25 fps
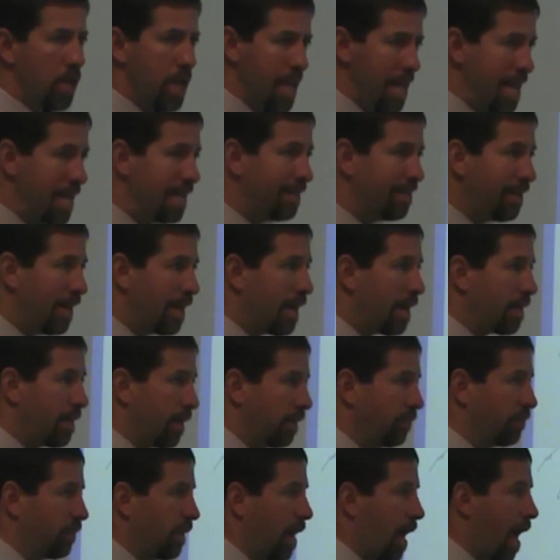
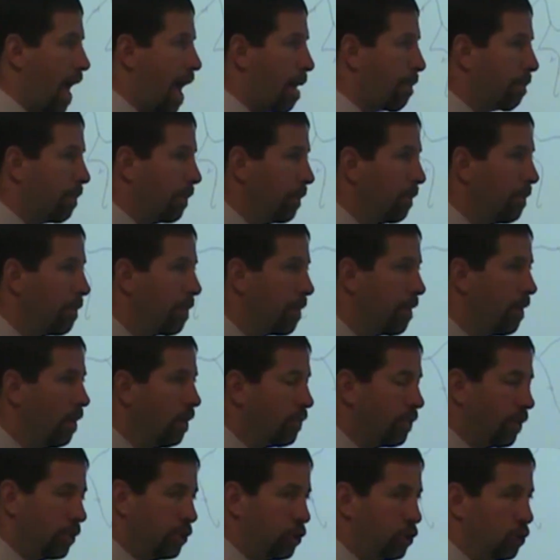does it happen
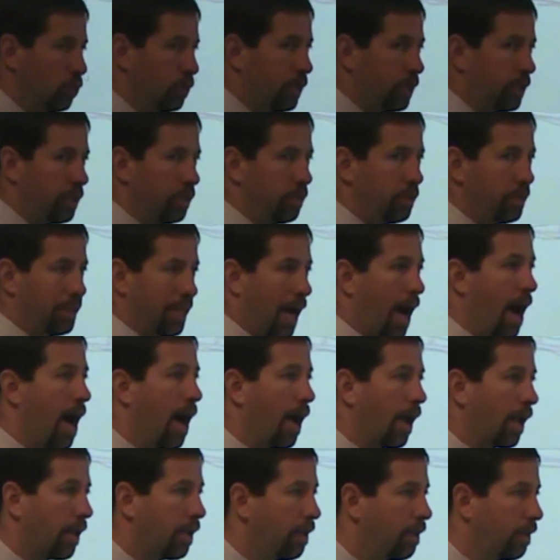that you can
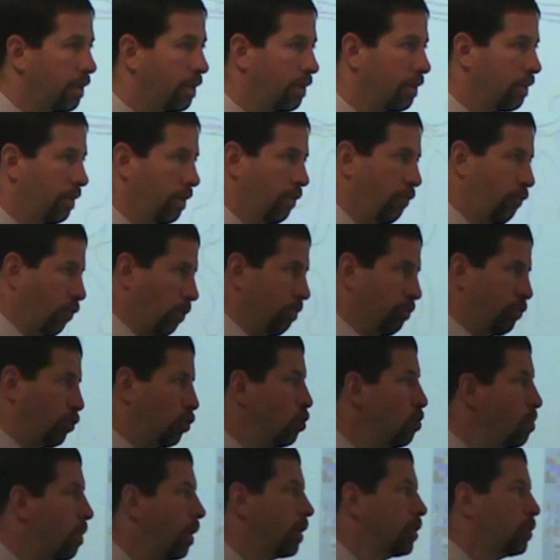die from
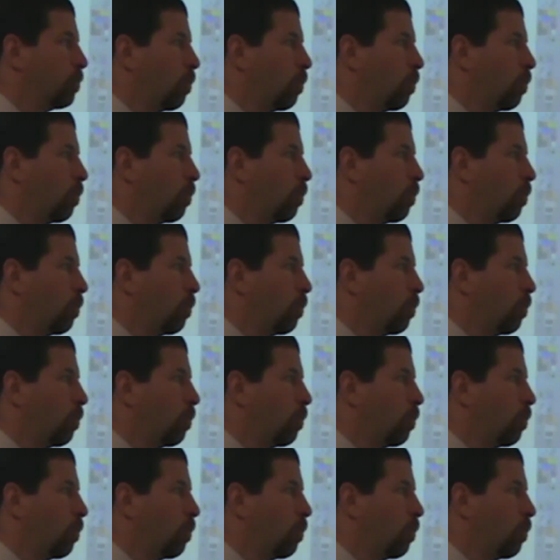too much